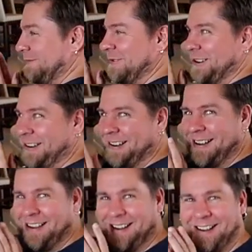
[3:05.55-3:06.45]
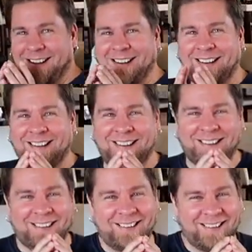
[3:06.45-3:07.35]

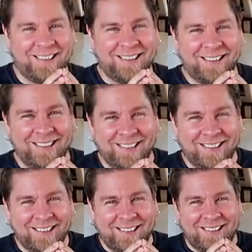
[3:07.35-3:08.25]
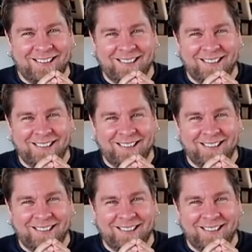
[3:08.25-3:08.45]
No one is speaking in this clip.